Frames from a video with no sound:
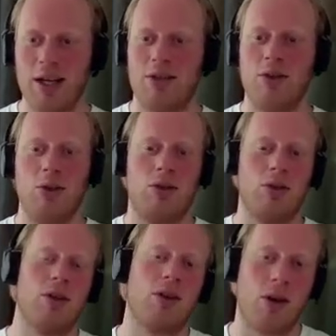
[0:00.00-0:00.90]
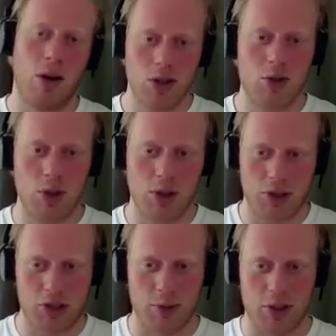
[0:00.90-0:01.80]
to turn our closed won
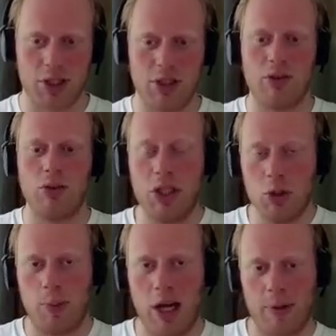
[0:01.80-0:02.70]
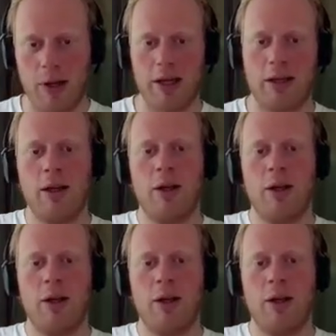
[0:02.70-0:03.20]
customers into new pipeline